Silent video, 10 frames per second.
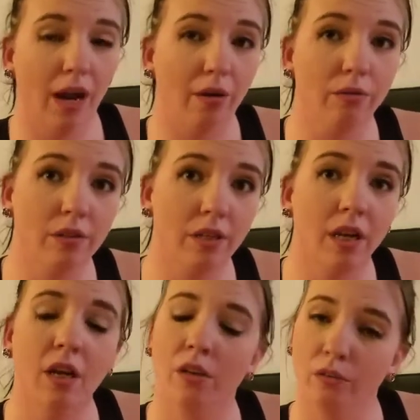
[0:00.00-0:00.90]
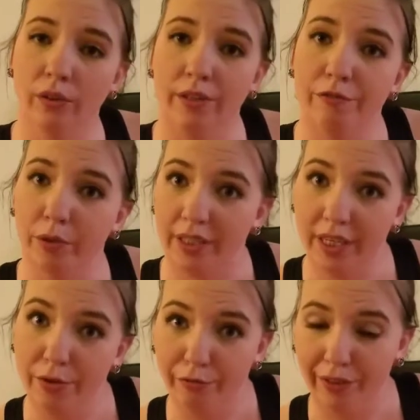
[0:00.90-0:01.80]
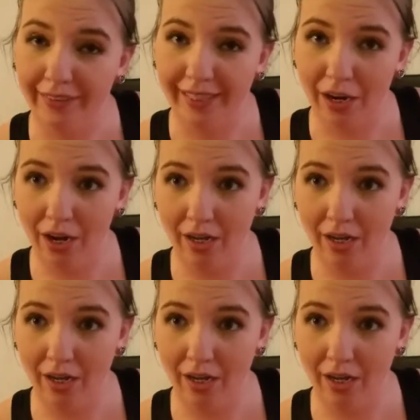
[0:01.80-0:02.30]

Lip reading: out looking for keto-friendly